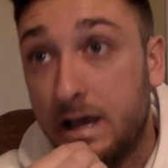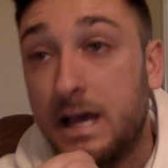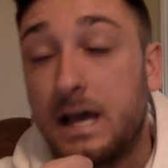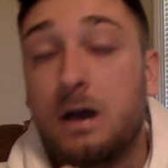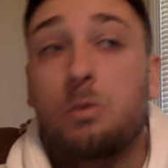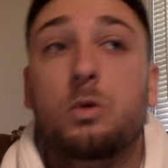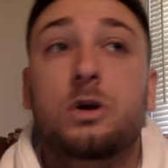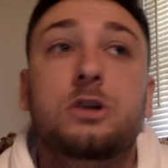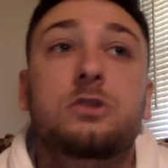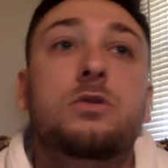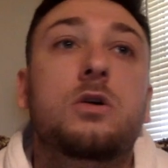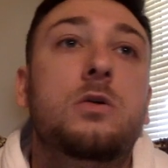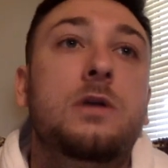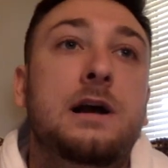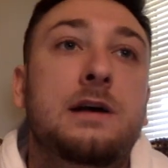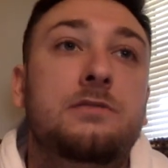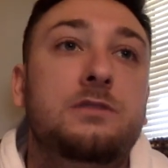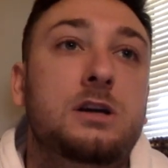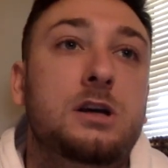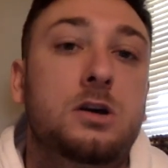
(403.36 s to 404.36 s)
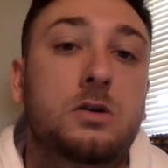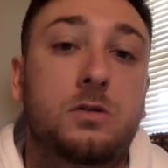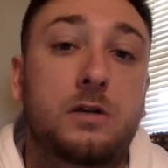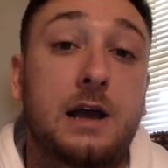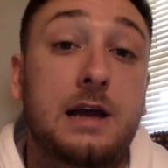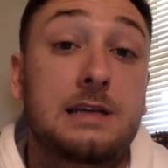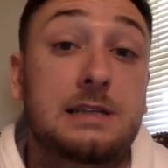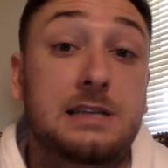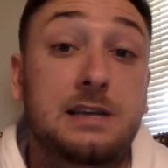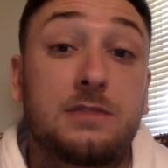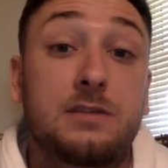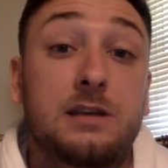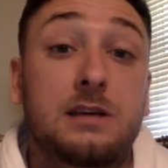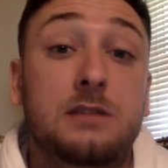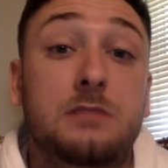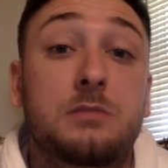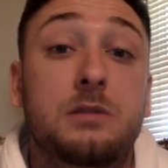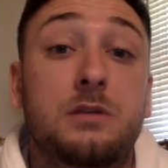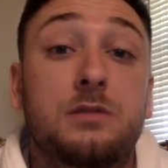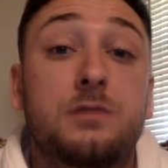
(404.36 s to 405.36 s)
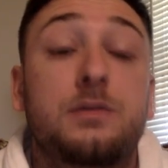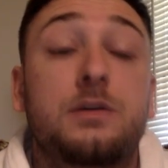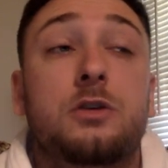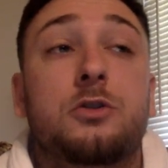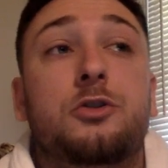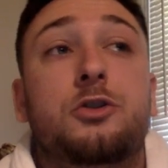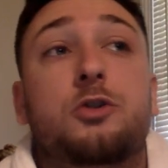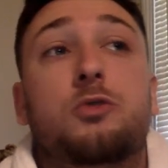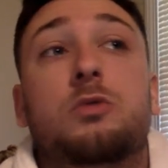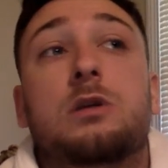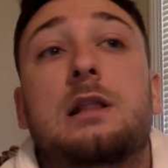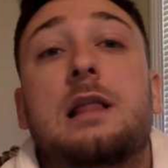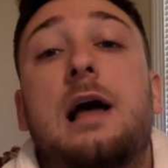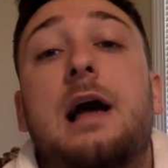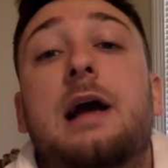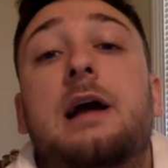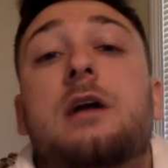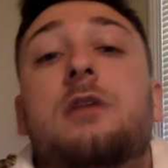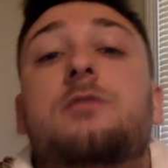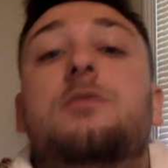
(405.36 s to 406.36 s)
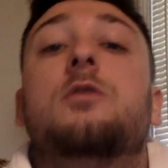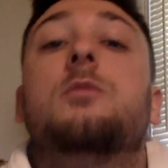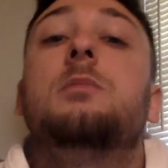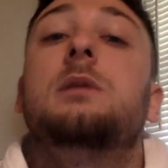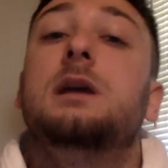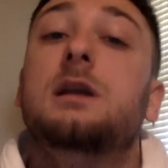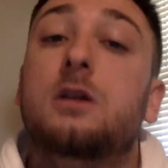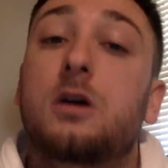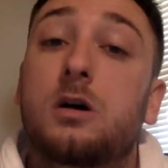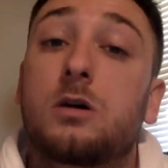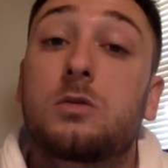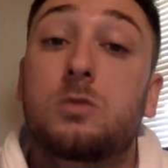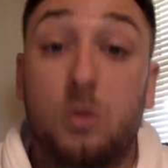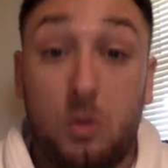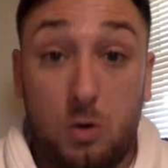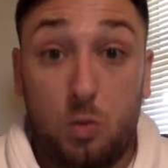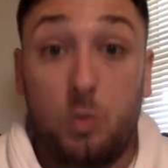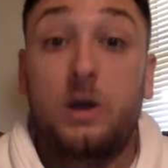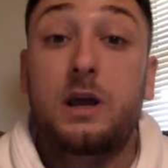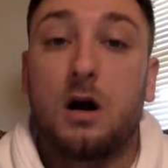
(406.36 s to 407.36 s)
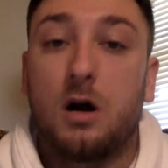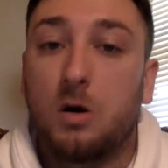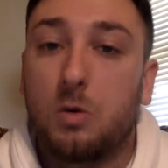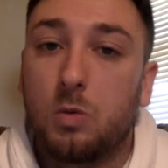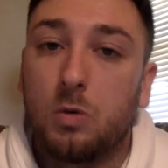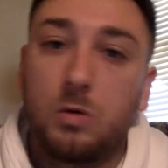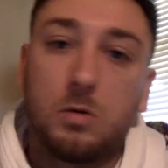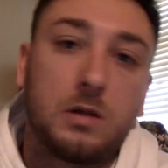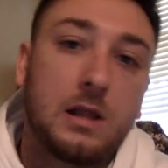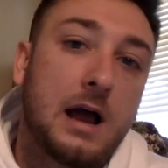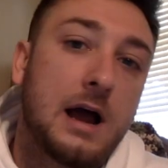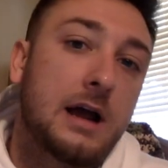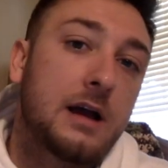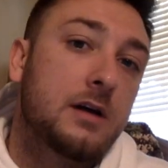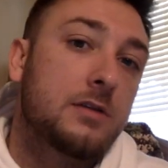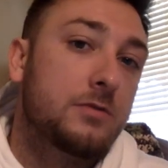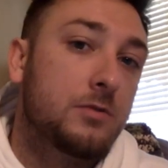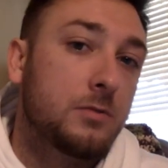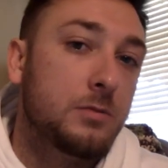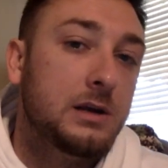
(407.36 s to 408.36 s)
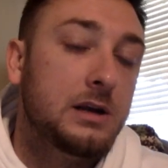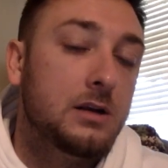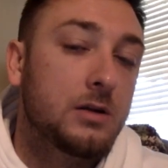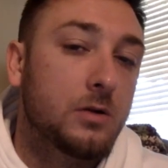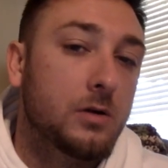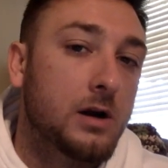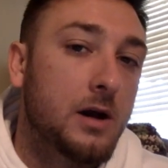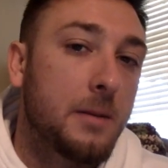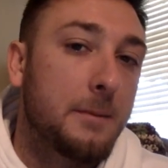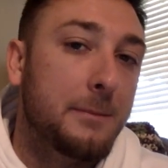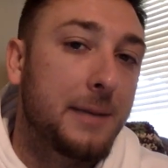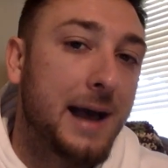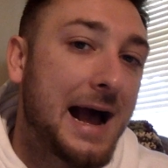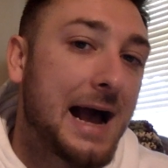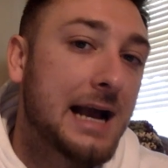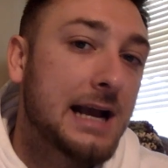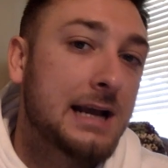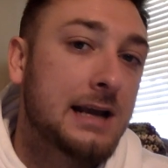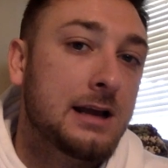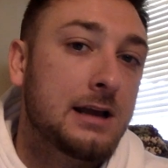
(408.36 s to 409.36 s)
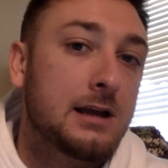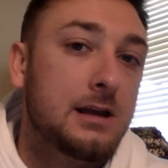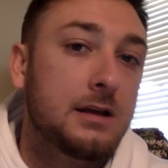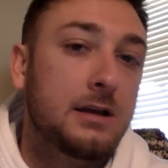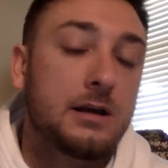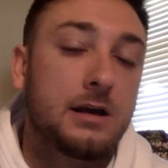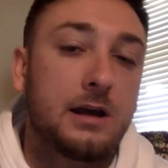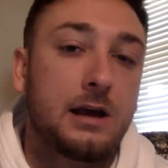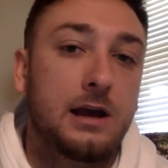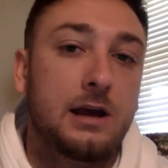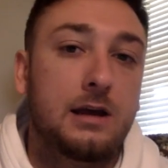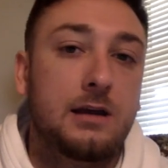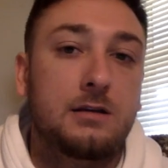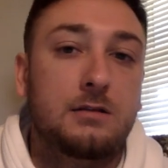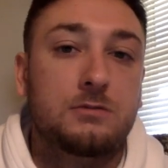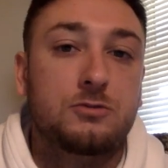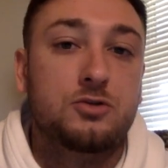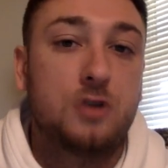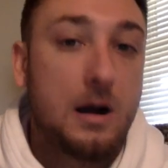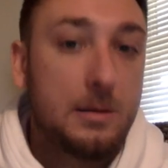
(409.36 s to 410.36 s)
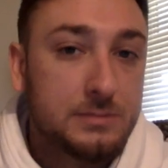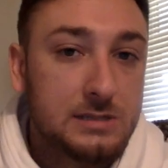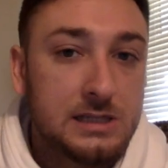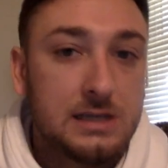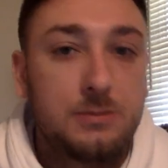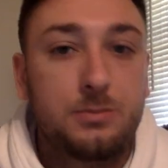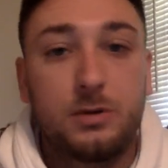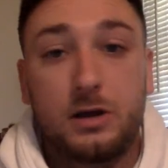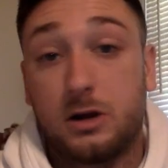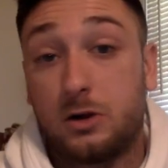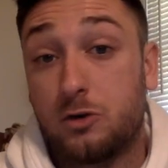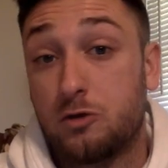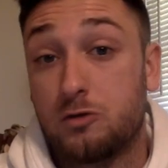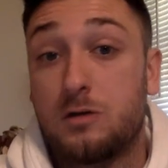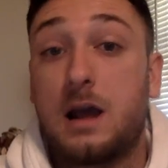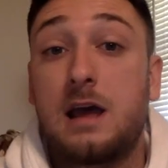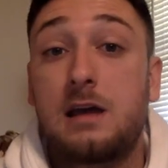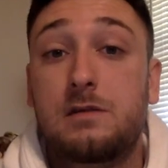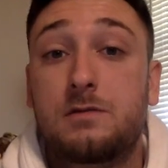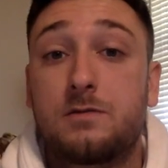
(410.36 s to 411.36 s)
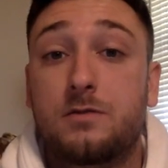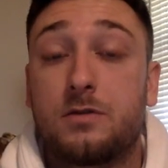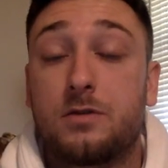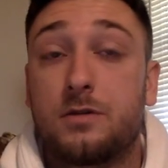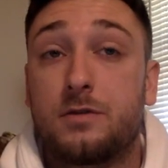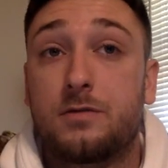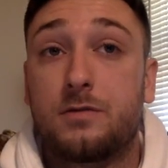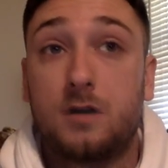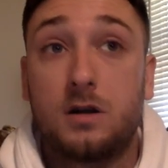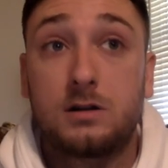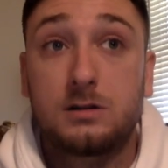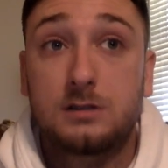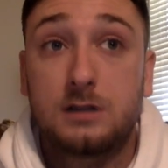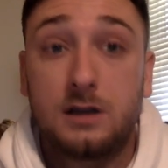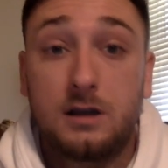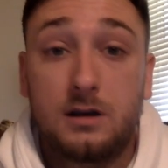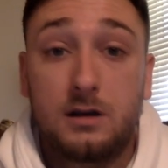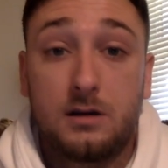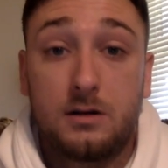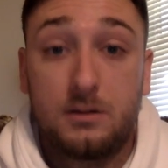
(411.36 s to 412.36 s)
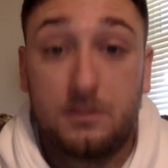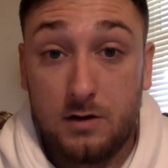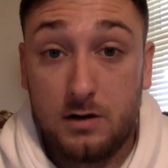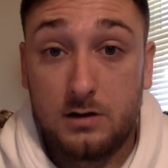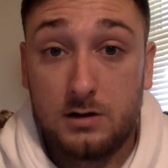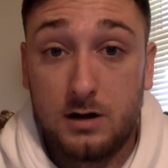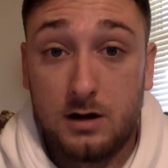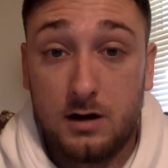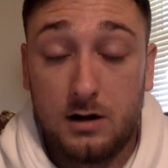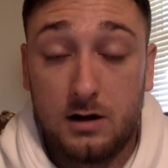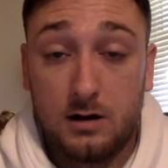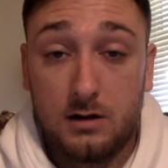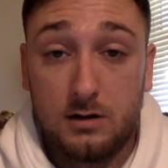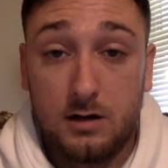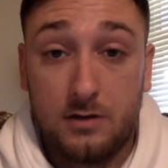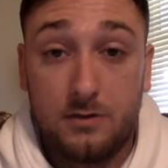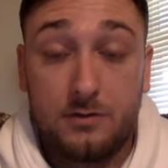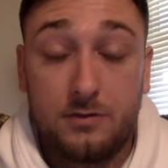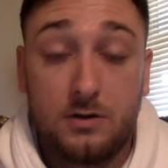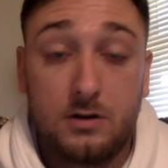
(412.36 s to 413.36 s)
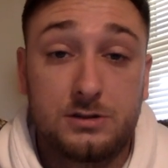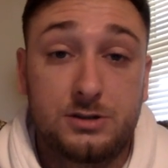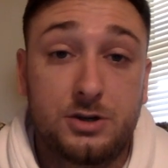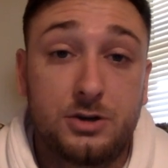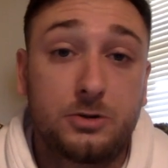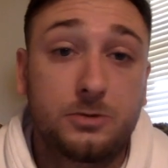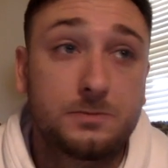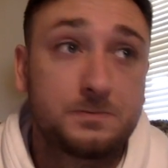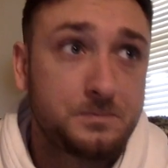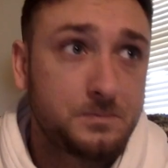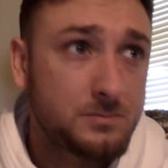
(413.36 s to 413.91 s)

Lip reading: And when you don't have the creativity in midfield, you're relying on Firmino, or we're relying on Firmino to come back and drop deep and create for the other front two.